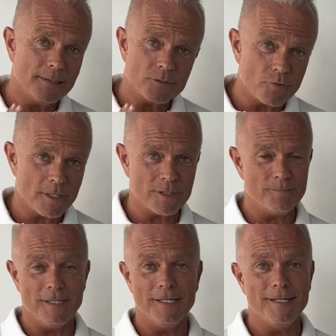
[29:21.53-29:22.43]
trust
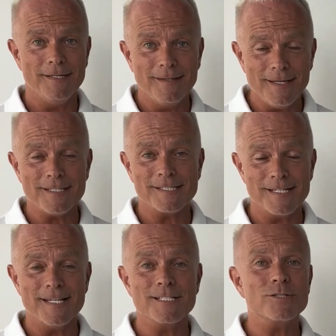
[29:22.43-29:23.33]
me, this
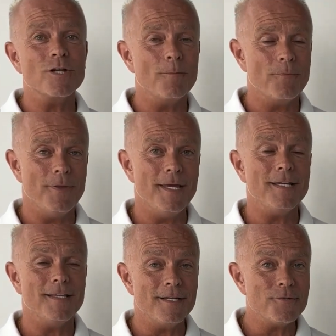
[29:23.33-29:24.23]
is
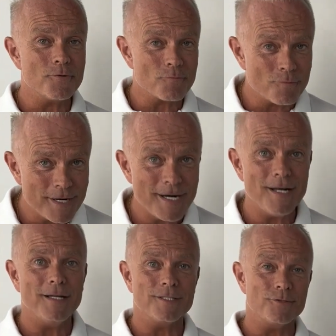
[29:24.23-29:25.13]
something that you
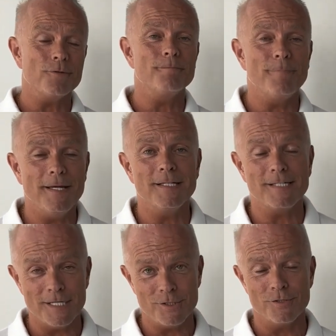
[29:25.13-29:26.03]
really should pay
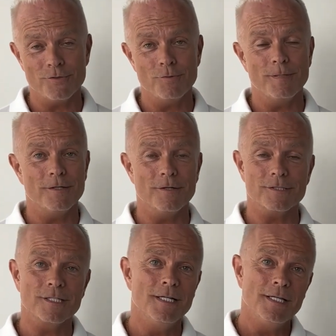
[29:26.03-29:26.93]
attention to,
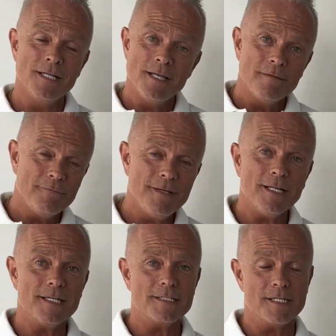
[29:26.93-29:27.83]
because
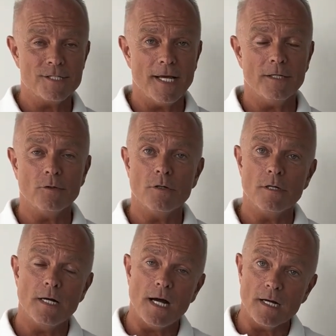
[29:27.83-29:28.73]
Felix and
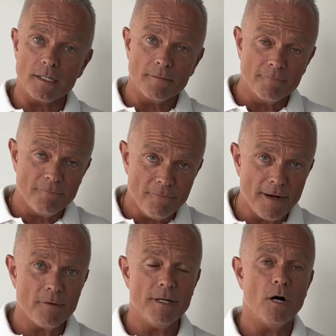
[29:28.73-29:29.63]
Shandor are
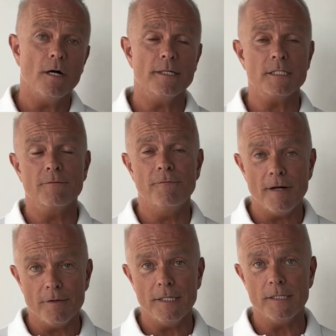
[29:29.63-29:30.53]
very honest,
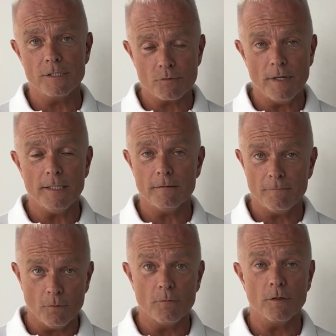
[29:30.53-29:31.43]
very
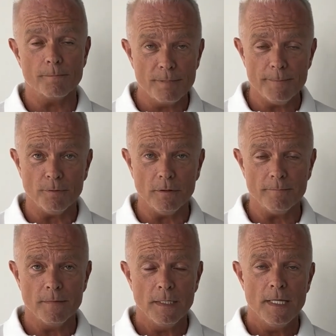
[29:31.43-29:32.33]
straightforward
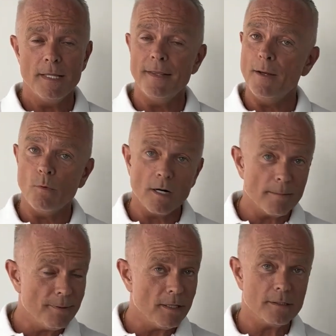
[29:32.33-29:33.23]
people. They want to
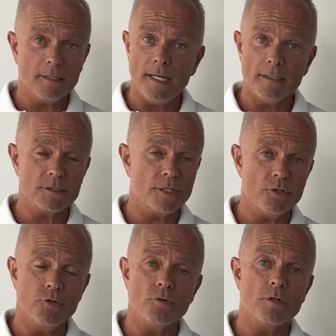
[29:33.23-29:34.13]
build a
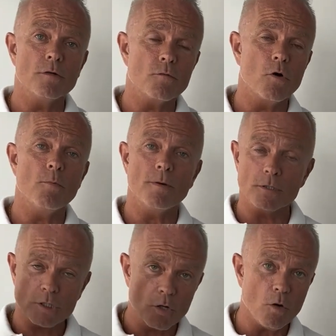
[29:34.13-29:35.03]
secure,
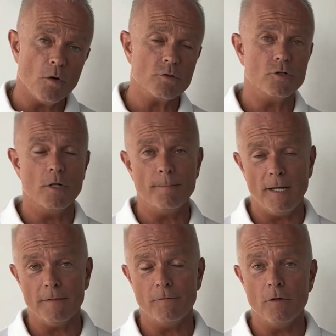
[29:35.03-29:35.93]
robust, long-term
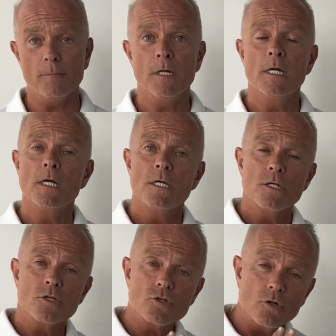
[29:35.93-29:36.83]
platform.
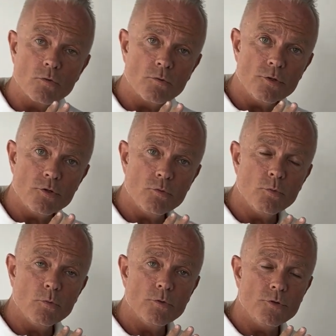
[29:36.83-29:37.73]
So
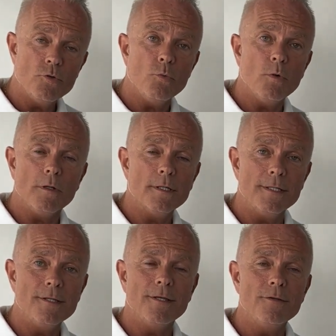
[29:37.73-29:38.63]

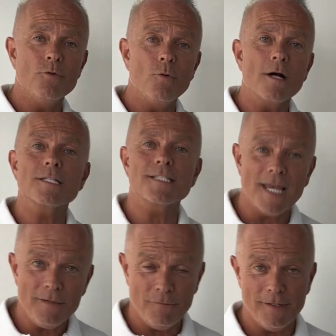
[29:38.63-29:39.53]
you are
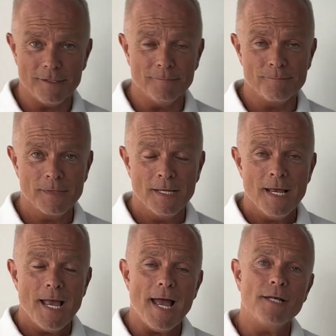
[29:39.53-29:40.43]
safe here,
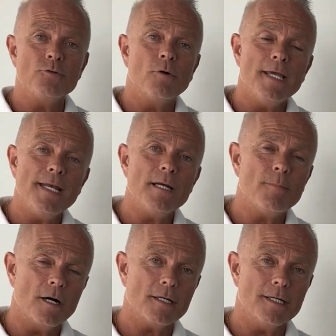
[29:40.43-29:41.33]
and you are in a
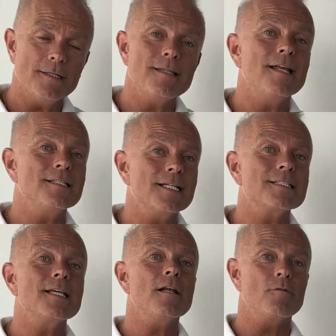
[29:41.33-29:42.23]
market that is
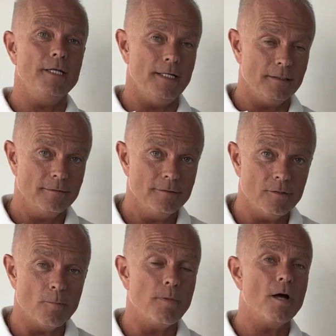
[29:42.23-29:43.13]
accelerating. You
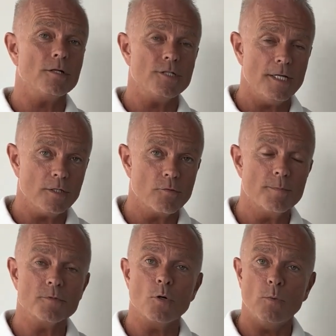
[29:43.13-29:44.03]
know, blockchain,
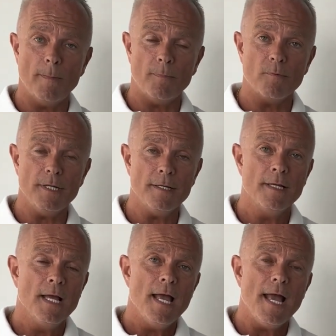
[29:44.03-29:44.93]
crypto, Web3,
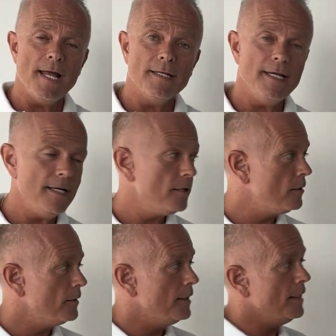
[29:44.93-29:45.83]
and
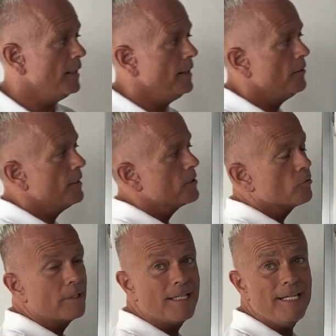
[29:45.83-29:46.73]
here the idea is
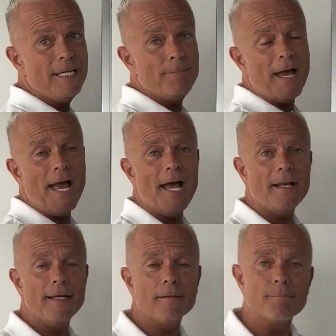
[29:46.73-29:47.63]
to keep
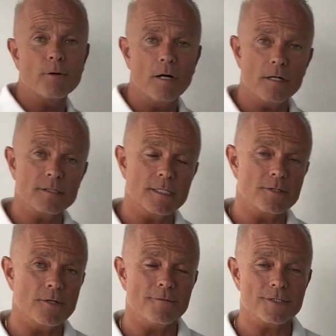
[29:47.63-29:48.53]
adding products and
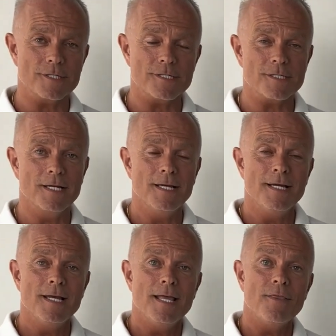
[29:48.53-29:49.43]
services
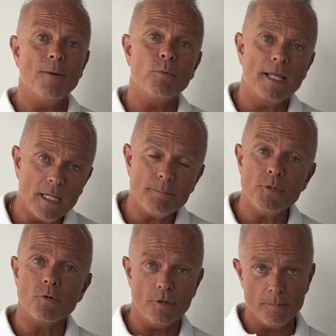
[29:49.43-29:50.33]
that will help
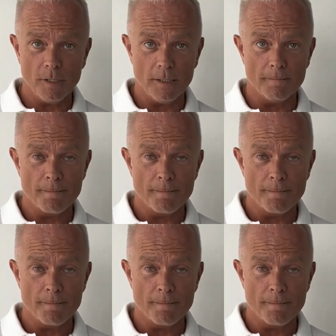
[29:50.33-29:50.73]
you earn money.